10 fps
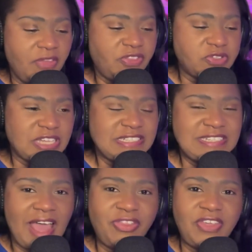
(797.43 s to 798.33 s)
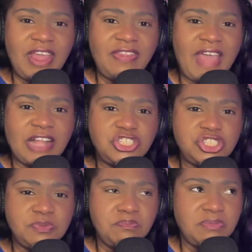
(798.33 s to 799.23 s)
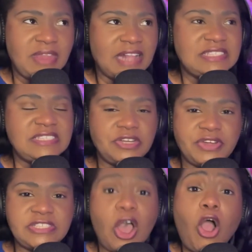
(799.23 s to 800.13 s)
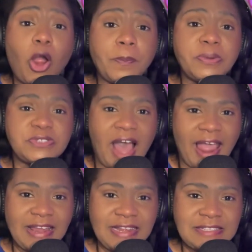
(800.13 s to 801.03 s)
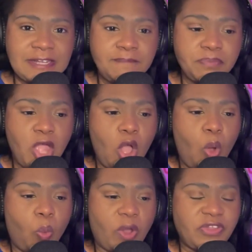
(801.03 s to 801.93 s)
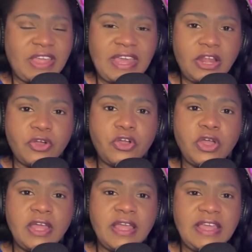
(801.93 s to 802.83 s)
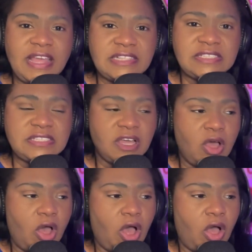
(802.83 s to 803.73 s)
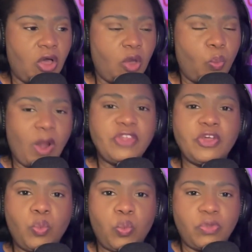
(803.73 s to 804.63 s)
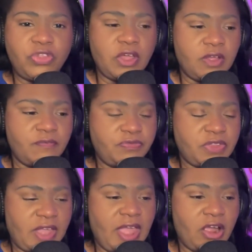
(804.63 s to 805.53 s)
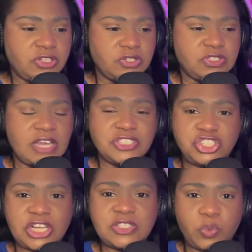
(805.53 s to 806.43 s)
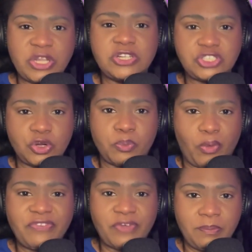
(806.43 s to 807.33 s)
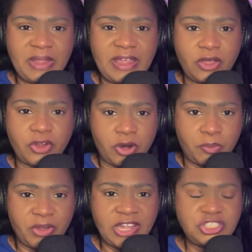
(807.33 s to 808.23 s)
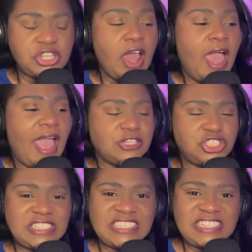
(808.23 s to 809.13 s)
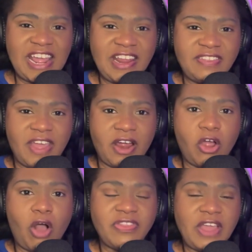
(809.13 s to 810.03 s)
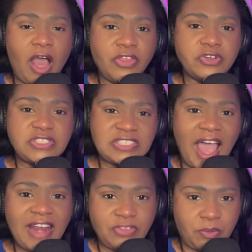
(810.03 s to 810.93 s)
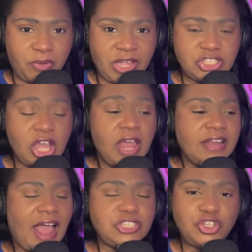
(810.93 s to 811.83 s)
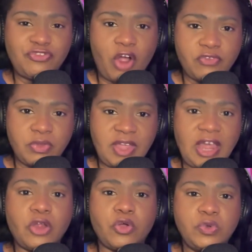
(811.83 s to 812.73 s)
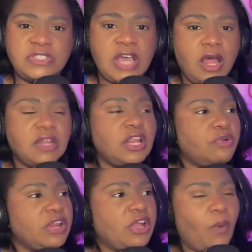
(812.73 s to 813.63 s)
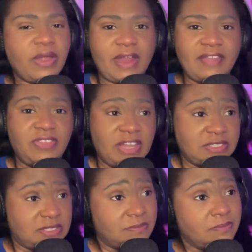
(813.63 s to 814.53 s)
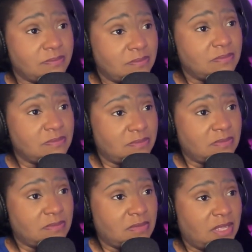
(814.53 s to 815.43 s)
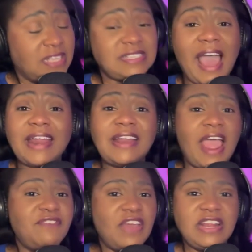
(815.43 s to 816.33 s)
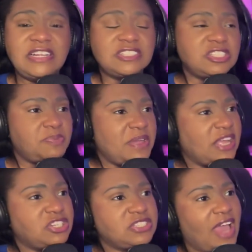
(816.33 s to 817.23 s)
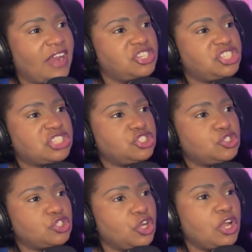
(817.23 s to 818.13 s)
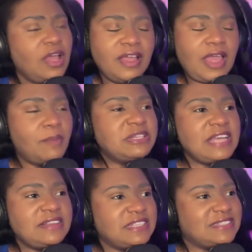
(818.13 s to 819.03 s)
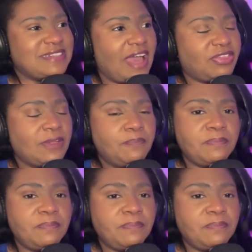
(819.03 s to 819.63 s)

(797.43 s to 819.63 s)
There's a death in that series, Harper's Island, where the killer gets one of the characters has just witnessed her boyfriend be killed on a bridge, and she's standing there on the other side of the bridge, not too far from the killer, who's literally going like this. He's got a knife and he doesn't speak. He just kind of gestures her, come and take this death.